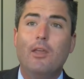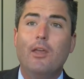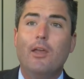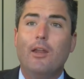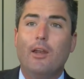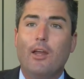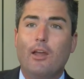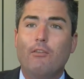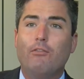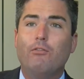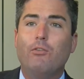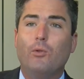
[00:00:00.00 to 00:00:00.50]

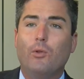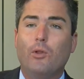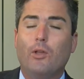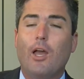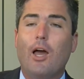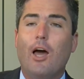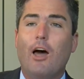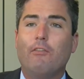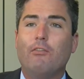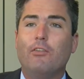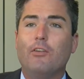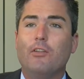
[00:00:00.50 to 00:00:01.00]
and I have full
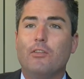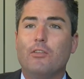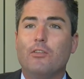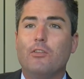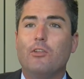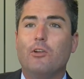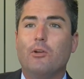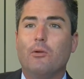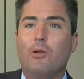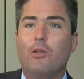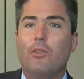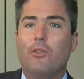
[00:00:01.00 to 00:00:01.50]
confidence
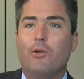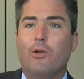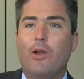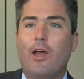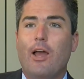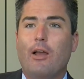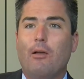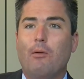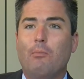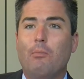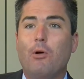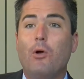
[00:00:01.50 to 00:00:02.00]
in
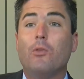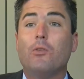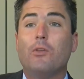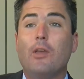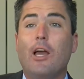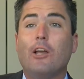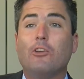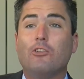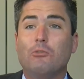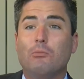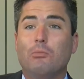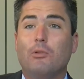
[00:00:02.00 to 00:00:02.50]
their
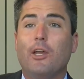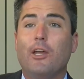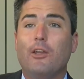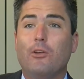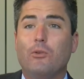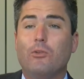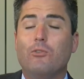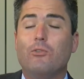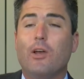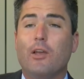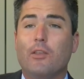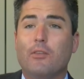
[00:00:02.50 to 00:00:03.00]
post-action plan to
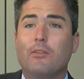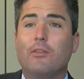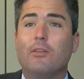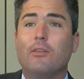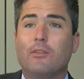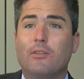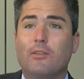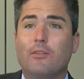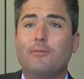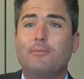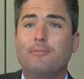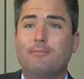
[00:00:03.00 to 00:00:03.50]
address
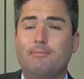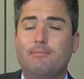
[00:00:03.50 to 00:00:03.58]
this.